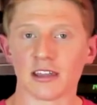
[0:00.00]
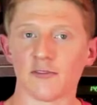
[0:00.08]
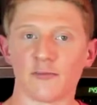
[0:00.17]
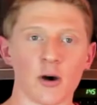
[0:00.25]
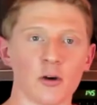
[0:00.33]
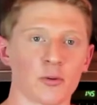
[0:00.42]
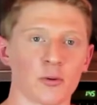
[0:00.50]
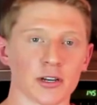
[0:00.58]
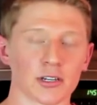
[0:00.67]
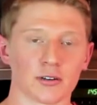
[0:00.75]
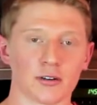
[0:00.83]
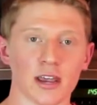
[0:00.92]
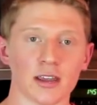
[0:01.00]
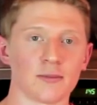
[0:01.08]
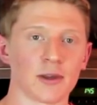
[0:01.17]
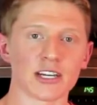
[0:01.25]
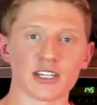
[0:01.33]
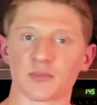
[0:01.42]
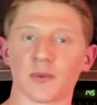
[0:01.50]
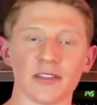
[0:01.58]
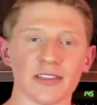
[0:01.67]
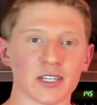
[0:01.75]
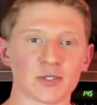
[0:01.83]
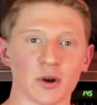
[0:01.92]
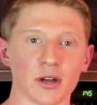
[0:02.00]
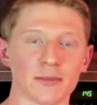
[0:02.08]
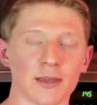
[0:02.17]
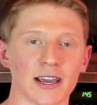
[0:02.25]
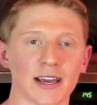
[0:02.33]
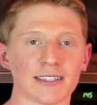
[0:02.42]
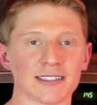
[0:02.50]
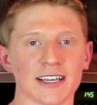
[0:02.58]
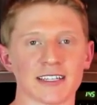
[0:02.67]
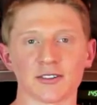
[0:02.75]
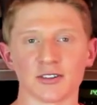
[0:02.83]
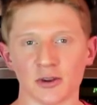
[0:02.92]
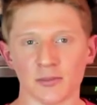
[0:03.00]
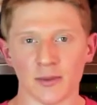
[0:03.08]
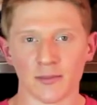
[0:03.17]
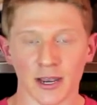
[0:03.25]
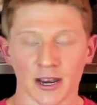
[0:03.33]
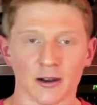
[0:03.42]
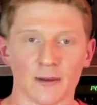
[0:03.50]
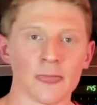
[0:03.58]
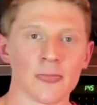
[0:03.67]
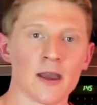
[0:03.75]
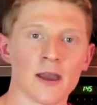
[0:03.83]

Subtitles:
They both worked great, but I just bought this one because it's a little bit bigger.